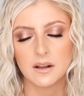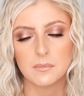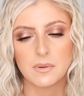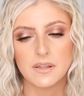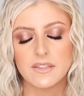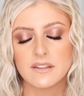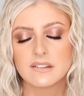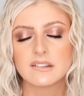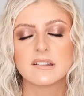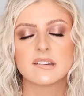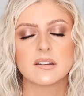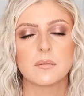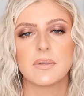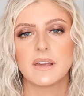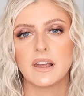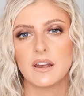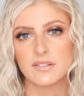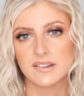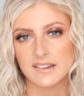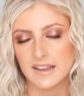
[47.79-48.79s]
I mean, this is
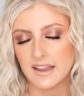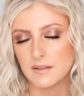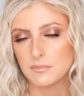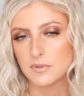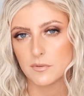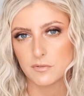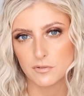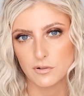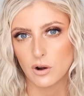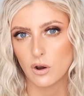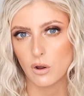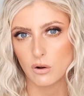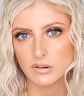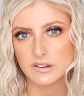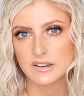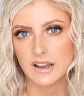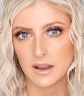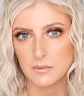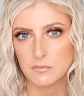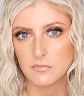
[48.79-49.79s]
something I've saved up for a
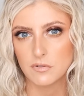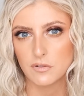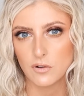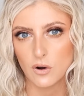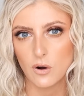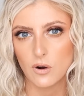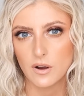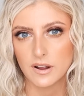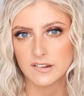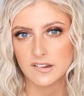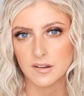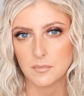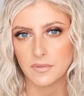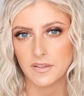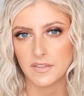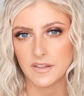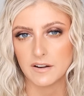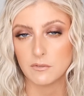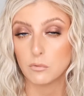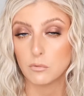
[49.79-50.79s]
long time for. It's
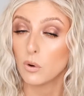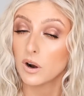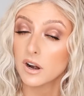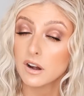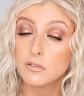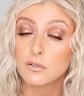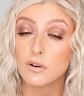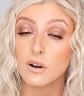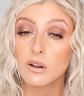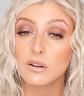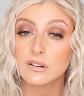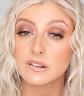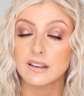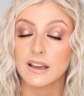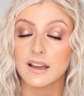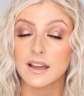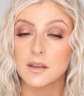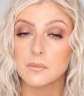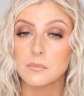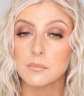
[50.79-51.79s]
something that I've wanted for a long
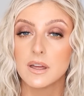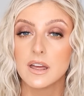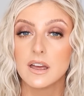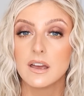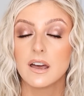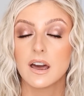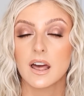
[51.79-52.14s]
time.